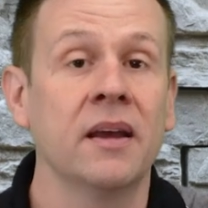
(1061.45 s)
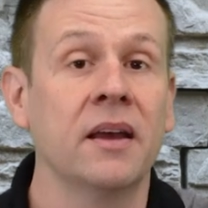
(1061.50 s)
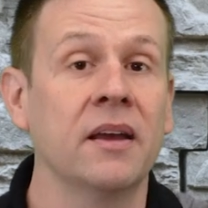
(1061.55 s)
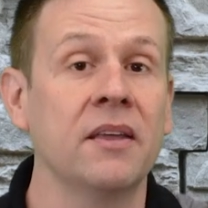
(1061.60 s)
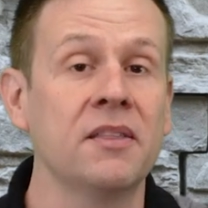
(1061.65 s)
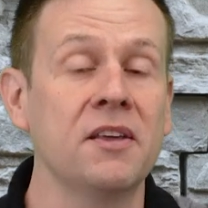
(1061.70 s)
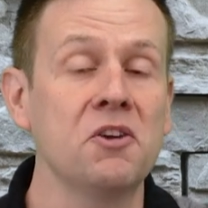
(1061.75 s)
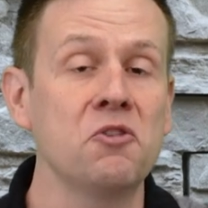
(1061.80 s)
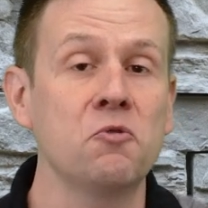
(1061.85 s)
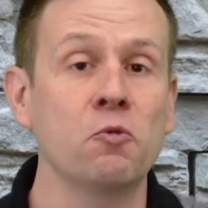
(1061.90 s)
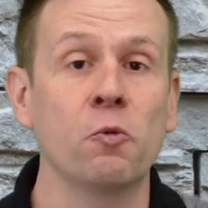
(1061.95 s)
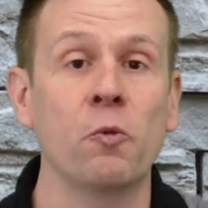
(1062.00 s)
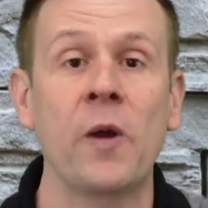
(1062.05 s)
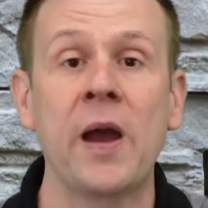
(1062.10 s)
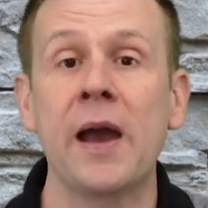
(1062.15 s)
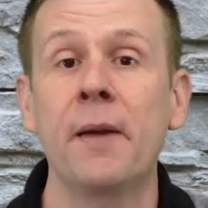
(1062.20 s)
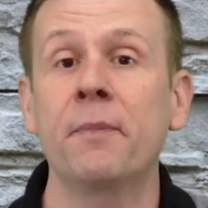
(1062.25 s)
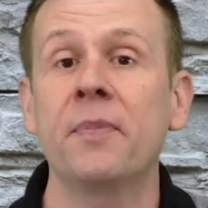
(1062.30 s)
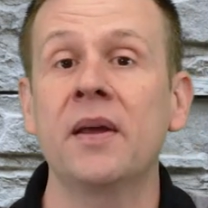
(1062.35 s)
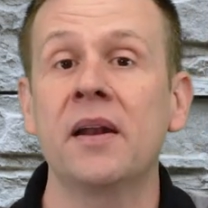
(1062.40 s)
and then
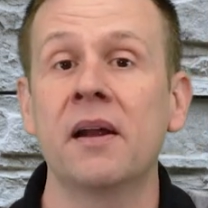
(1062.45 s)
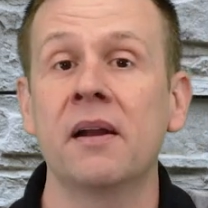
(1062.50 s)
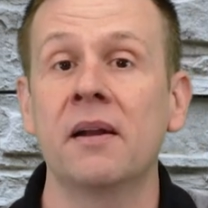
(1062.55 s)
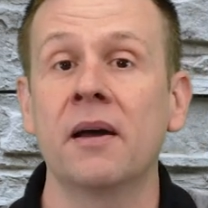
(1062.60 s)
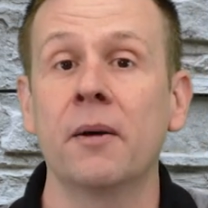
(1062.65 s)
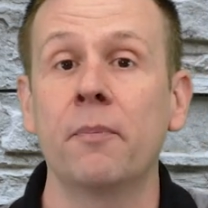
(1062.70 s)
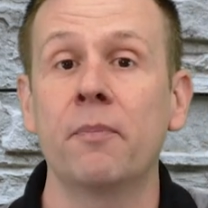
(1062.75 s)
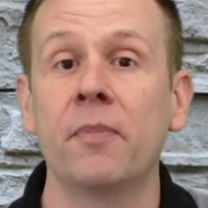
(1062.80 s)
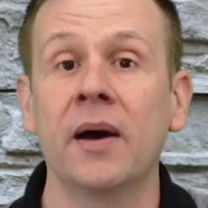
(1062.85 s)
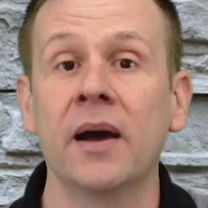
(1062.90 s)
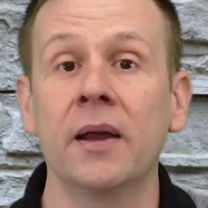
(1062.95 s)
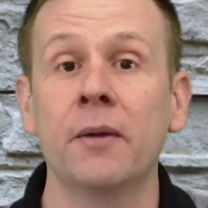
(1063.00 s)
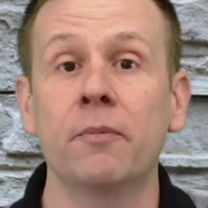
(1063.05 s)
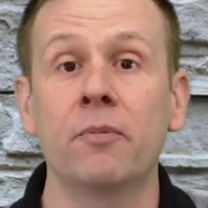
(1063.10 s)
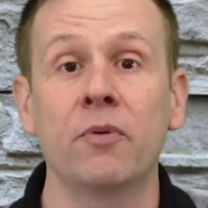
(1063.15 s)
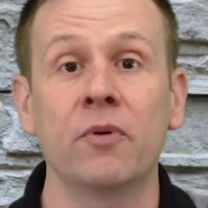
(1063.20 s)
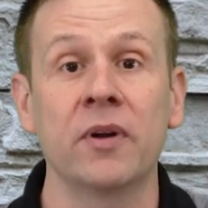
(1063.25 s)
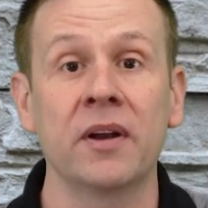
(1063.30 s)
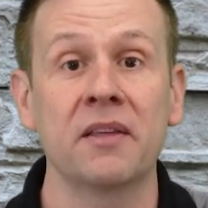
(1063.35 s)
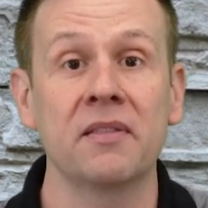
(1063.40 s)
wrapping it up by
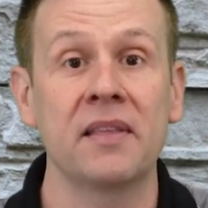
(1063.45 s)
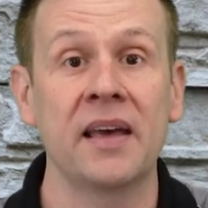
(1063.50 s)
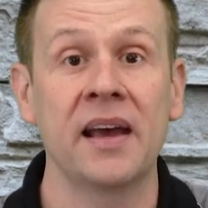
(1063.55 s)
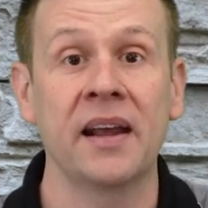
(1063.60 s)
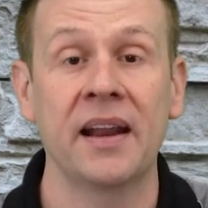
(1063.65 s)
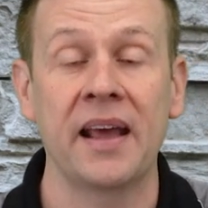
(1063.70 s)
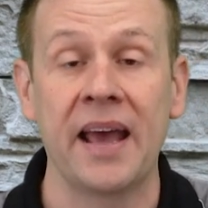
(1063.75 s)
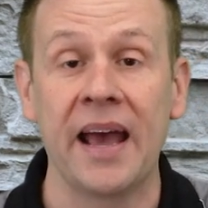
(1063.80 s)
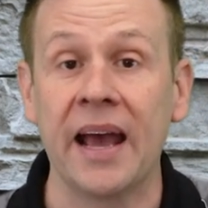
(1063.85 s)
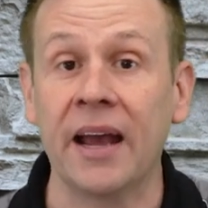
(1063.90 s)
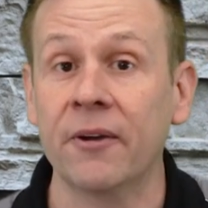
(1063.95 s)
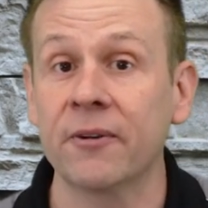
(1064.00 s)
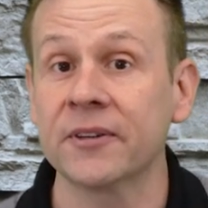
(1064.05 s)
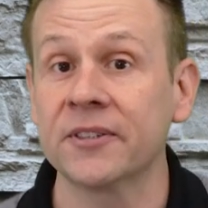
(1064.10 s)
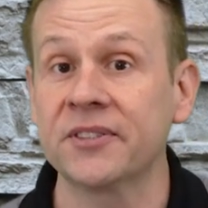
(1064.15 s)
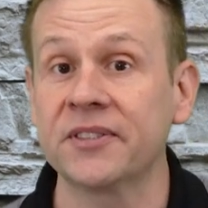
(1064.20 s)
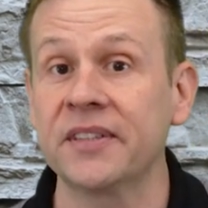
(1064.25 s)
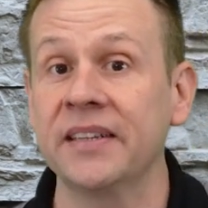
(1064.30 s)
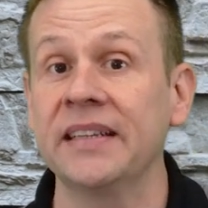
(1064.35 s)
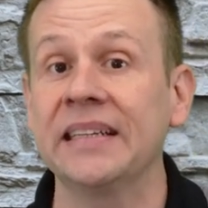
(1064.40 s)
putting that
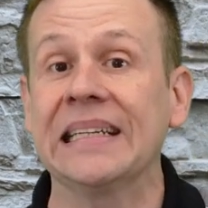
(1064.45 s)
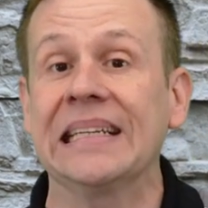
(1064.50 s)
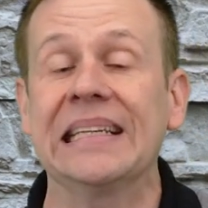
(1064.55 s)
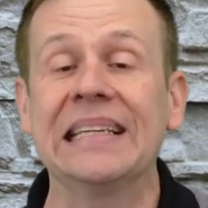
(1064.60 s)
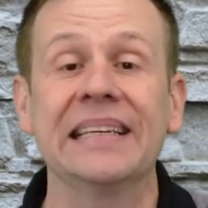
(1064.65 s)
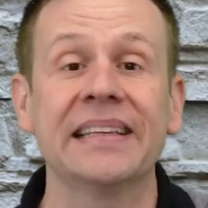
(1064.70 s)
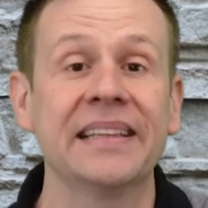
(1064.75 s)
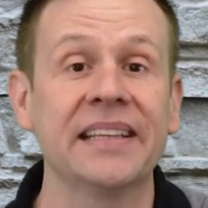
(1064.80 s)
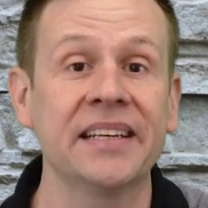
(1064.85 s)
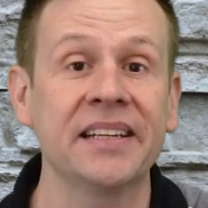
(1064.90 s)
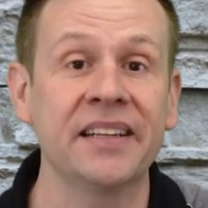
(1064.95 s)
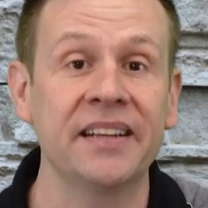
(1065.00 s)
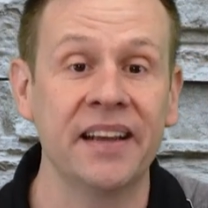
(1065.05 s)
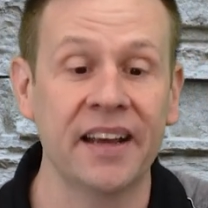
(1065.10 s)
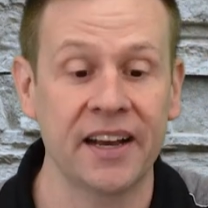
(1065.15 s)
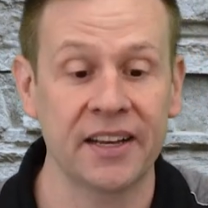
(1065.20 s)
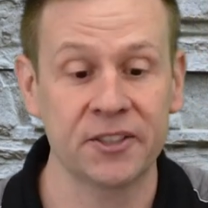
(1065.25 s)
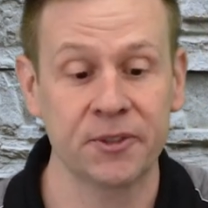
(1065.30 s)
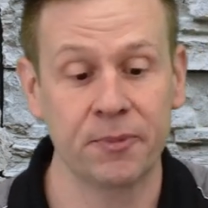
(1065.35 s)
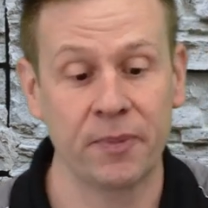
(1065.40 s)
accuracy to the
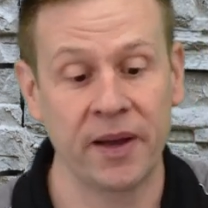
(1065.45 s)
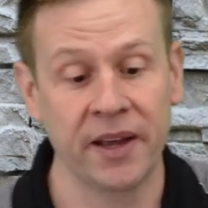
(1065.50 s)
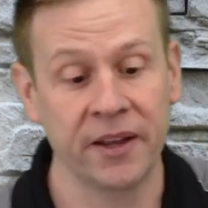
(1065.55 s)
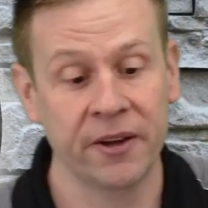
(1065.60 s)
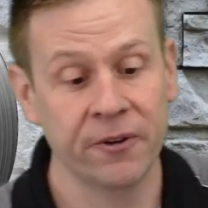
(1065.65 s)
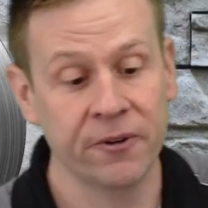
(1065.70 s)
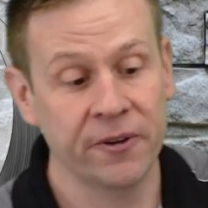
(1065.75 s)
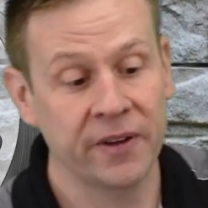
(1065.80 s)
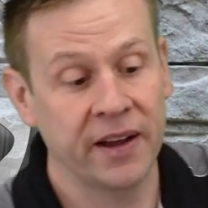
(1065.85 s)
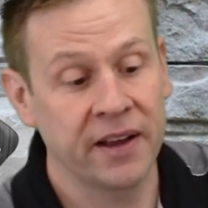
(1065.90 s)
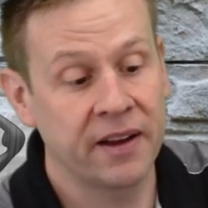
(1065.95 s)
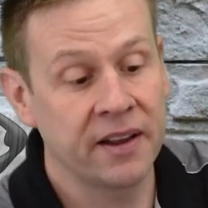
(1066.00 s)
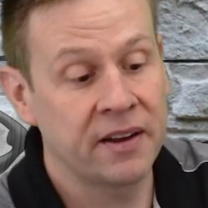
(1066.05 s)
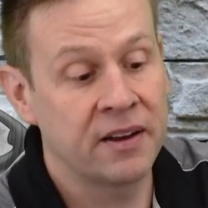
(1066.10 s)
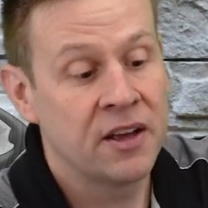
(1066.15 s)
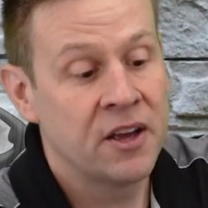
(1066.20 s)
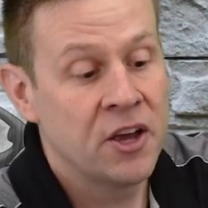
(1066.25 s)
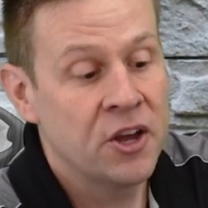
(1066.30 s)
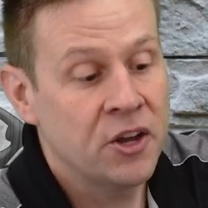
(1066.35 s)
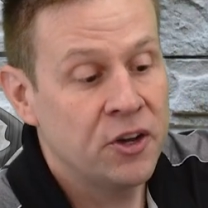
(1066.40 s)
test by
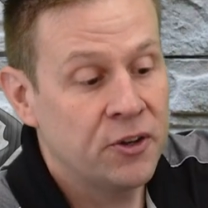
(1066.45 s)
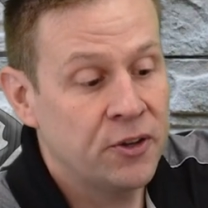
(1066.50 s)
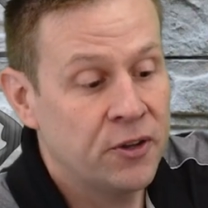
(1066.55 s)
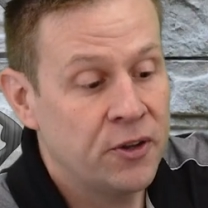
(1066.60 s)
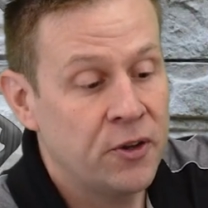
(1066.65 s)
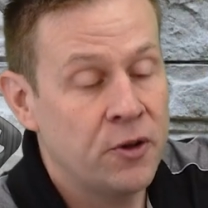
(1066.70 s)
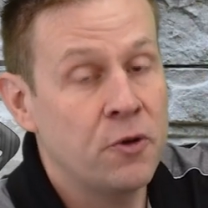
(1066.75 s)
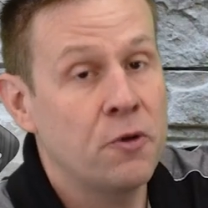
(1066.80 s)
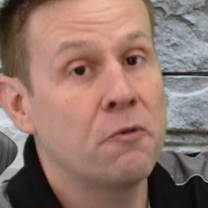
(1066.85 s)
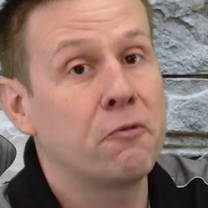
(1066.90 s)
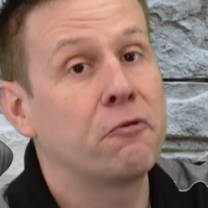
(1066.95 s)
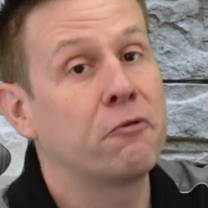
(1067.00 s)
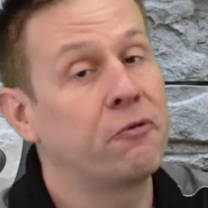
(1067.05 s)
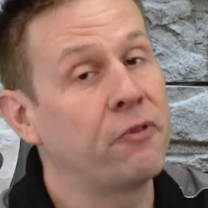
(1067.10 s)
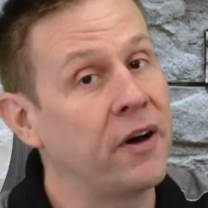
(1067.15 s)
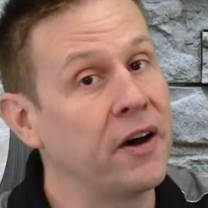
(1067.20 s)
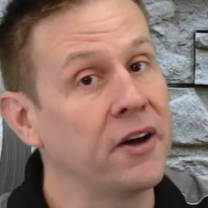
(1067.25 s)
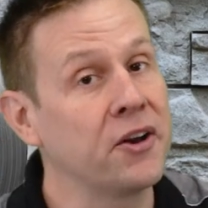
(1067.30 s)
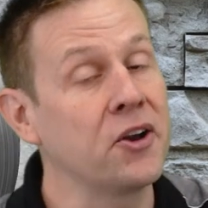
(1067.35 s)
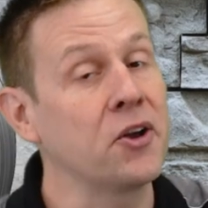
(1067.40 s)
creating two
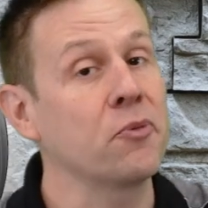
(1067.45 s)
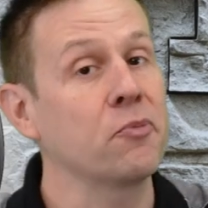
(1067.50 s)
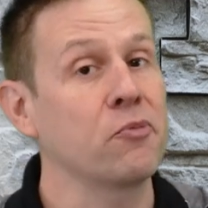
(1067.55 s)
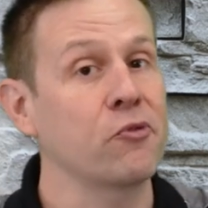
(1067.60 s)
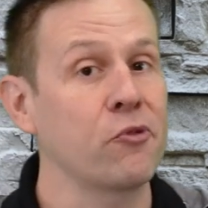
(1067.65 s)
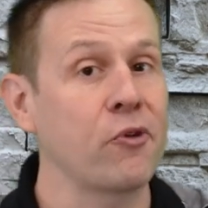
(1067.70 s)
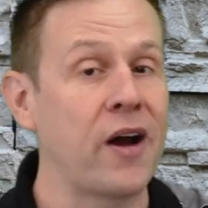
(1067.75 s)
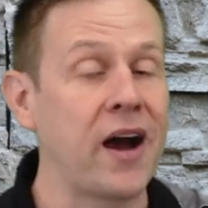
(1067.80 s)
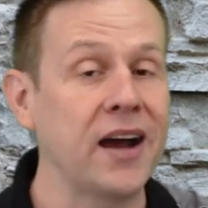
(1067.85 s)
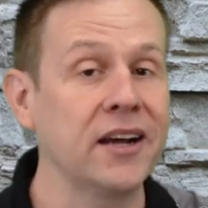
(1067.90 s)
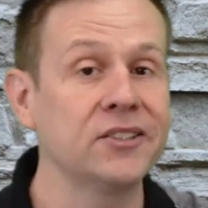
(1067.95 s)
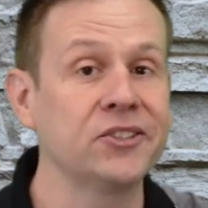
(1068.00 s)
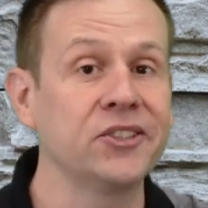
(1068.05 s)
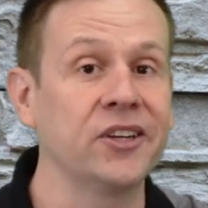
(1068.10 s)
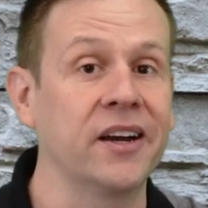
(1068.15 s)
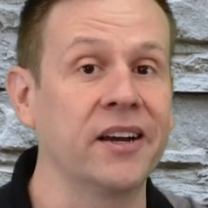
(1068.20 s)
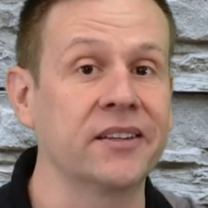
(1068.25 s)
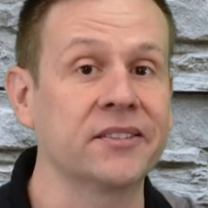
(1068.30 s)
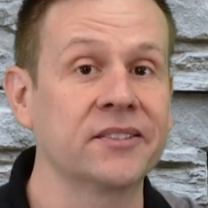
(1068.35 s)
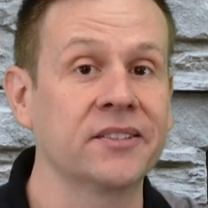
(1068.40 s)
fun
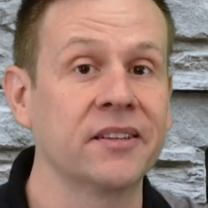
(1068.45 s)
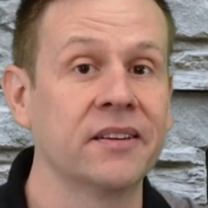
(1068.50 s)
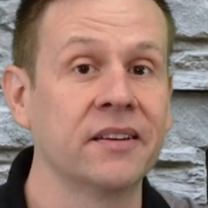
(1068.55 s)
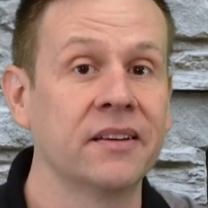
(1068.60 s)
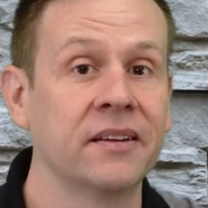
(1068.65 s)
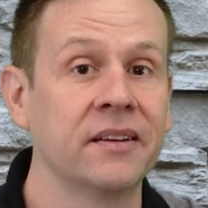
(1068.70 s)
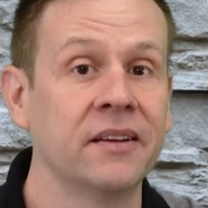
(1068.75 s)
projects.